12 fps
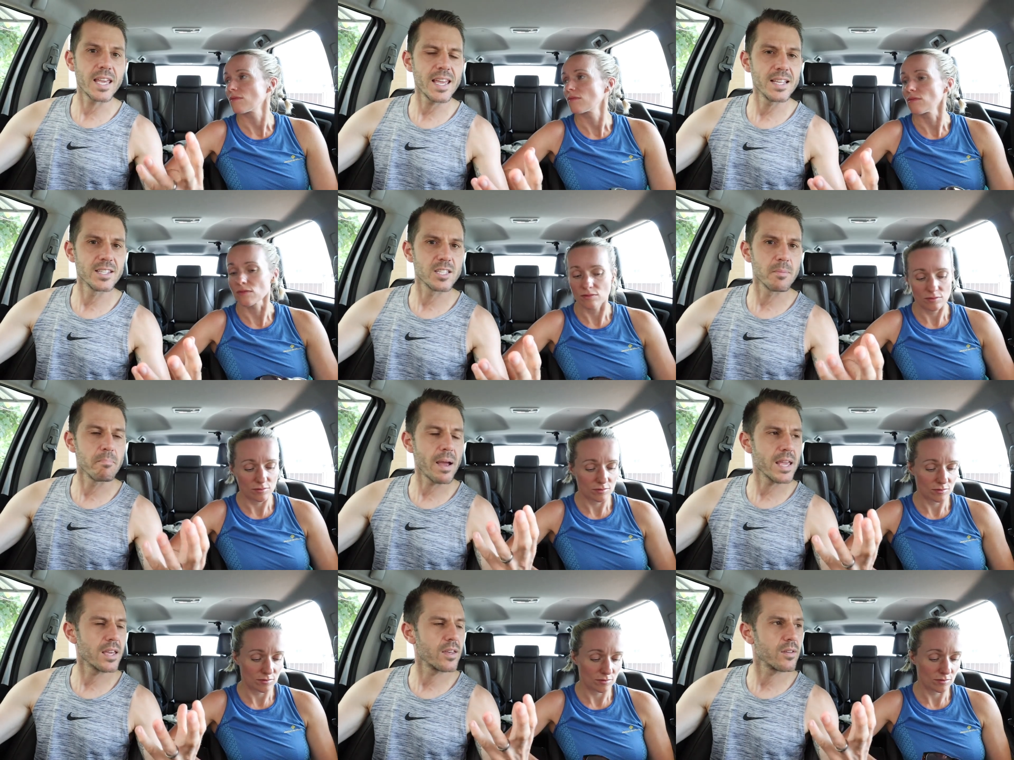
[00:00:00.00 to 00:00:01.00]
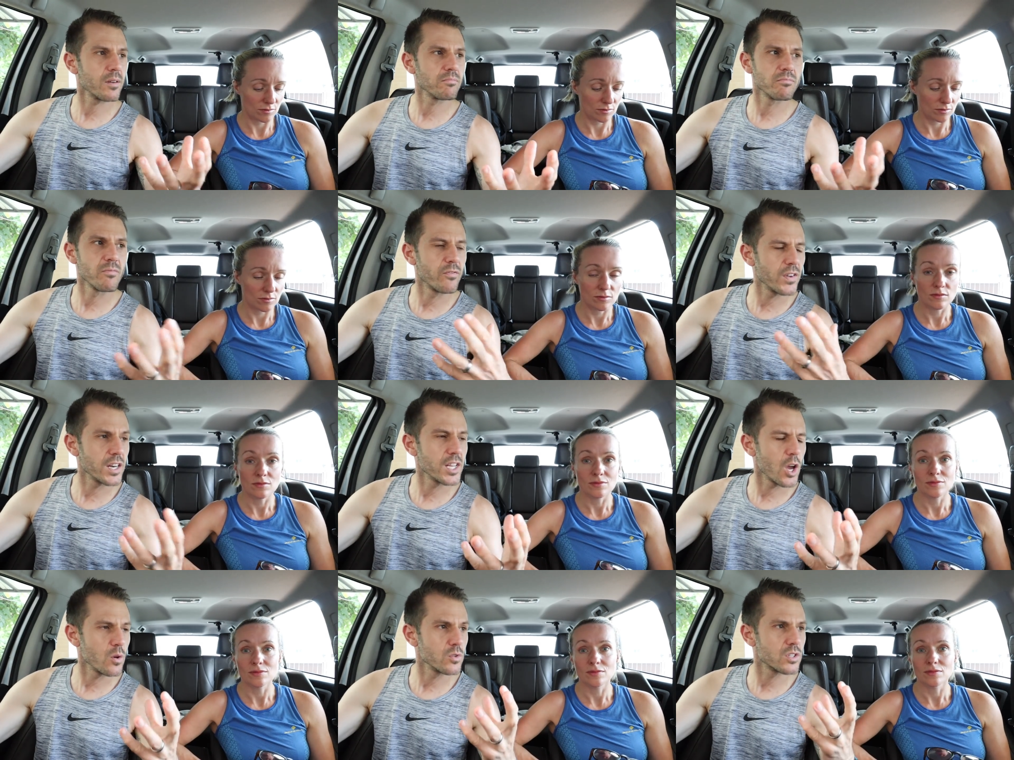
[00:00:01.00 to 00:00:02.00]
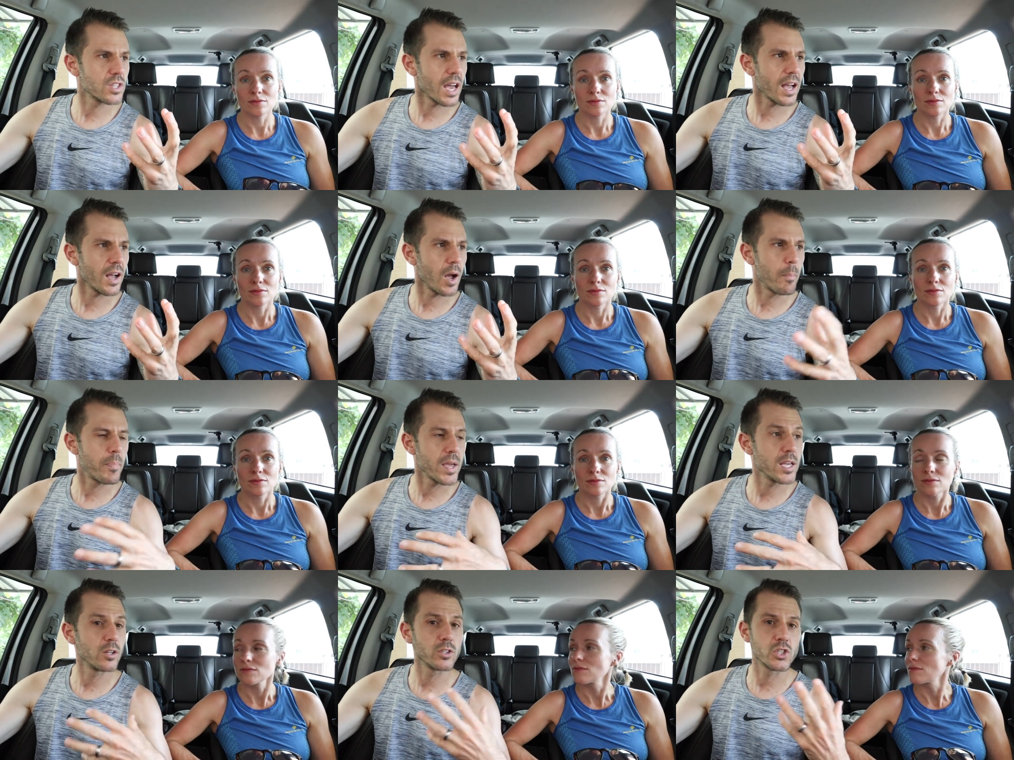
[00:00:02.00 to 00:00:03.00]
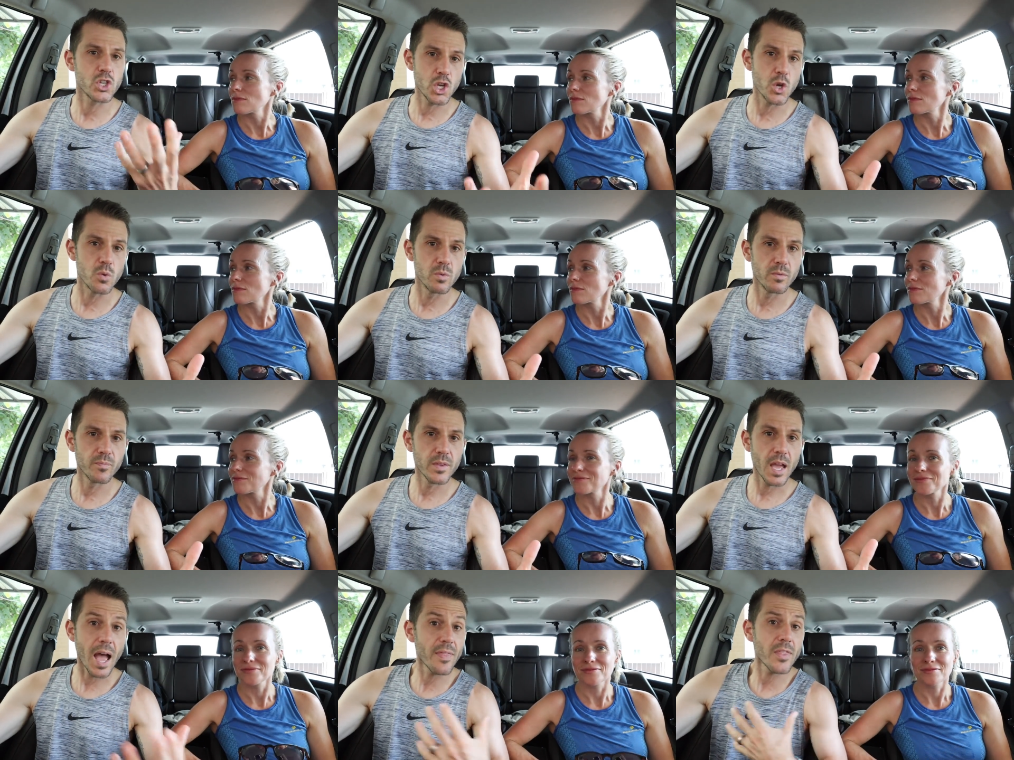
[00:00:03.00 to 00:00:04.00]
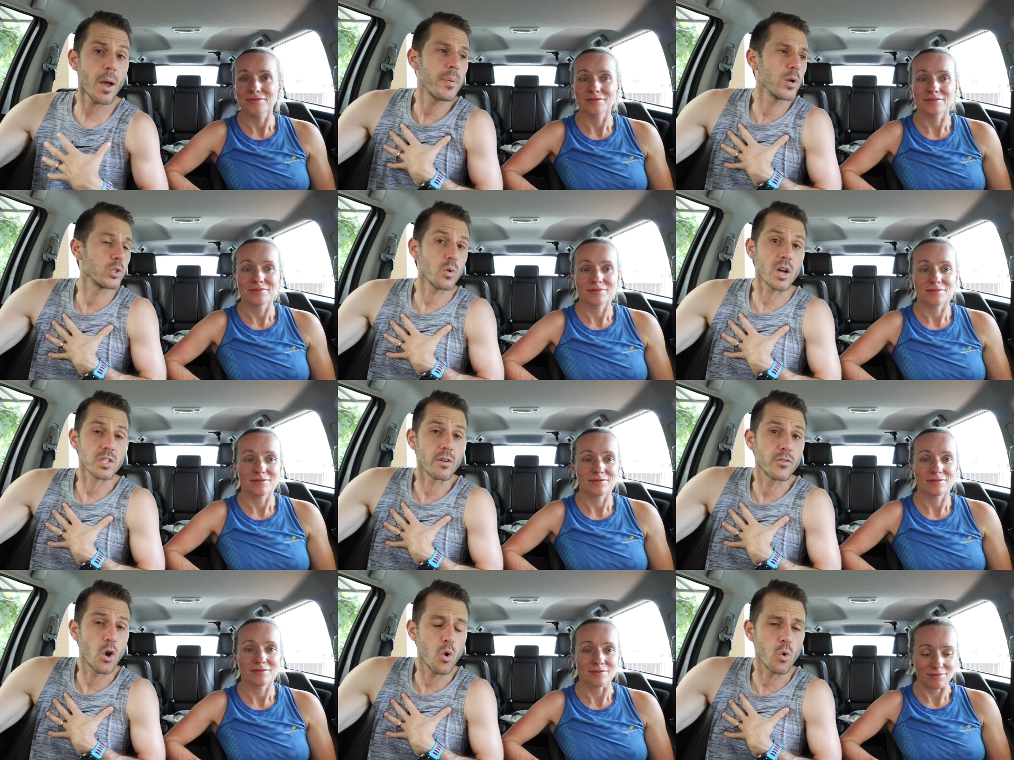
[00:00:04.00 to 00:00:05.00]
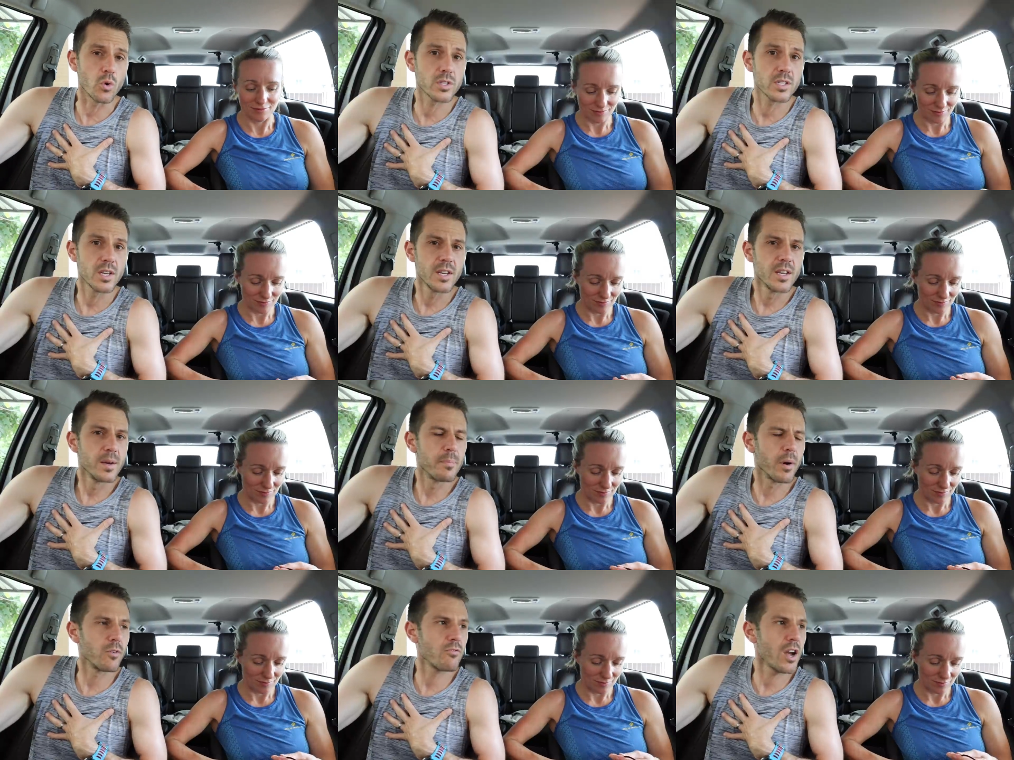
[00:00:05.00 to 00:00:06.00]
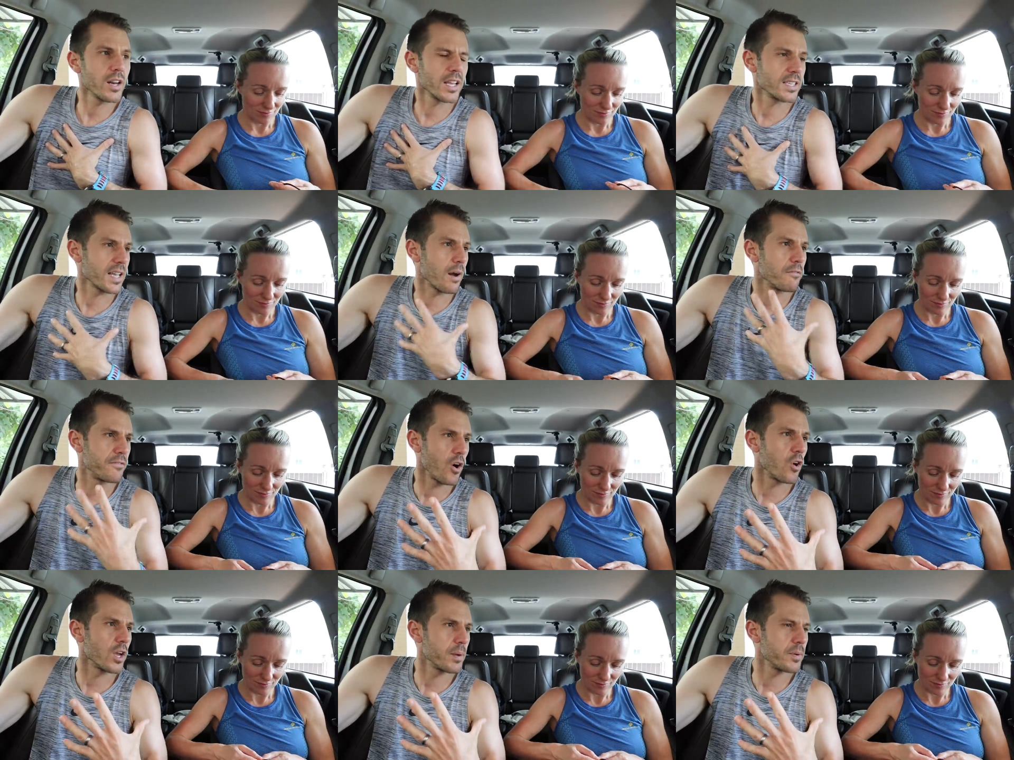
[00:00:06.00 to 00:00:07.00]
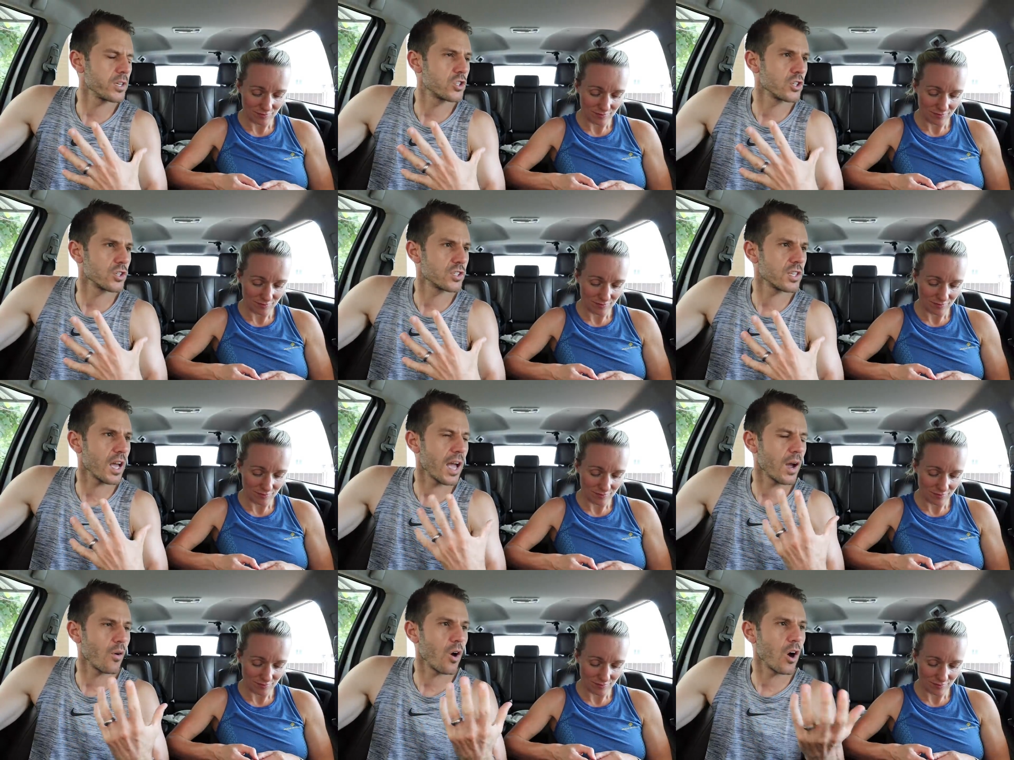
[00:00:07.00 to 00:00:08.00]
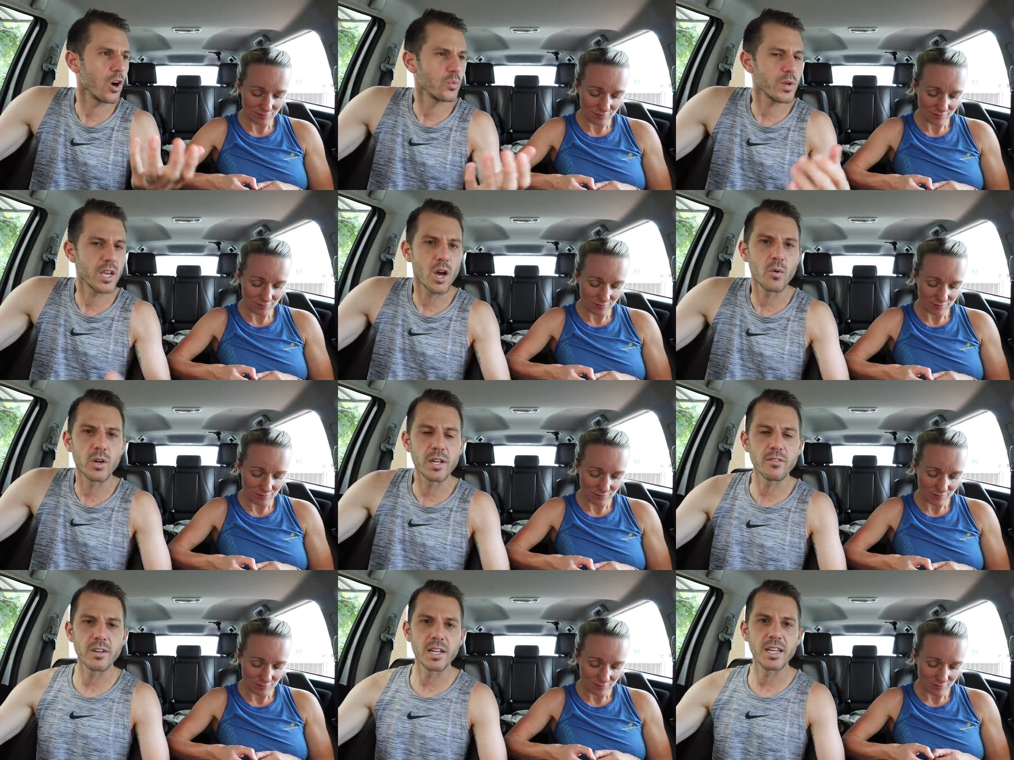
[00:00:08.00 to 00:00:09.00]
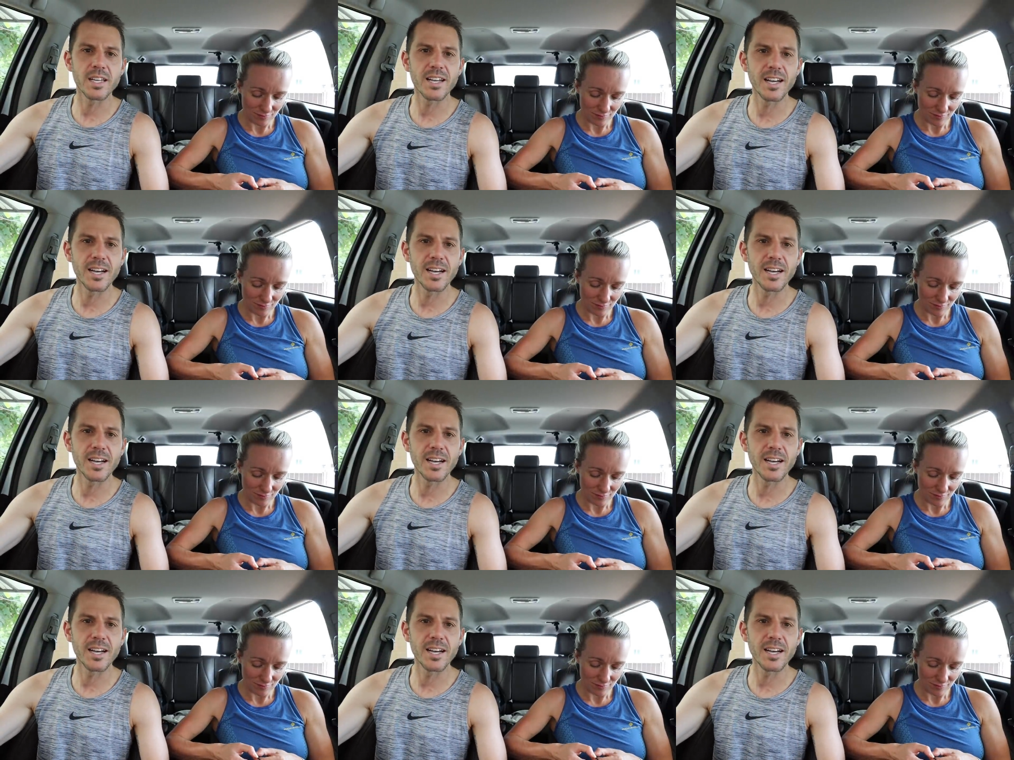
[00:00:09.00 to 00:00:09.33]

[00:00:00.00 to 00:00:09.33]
Speaker 1: keen to make videos that appeal to you and that appeal to us, of course. But running is our vibe, it's just how hard we go on it, really.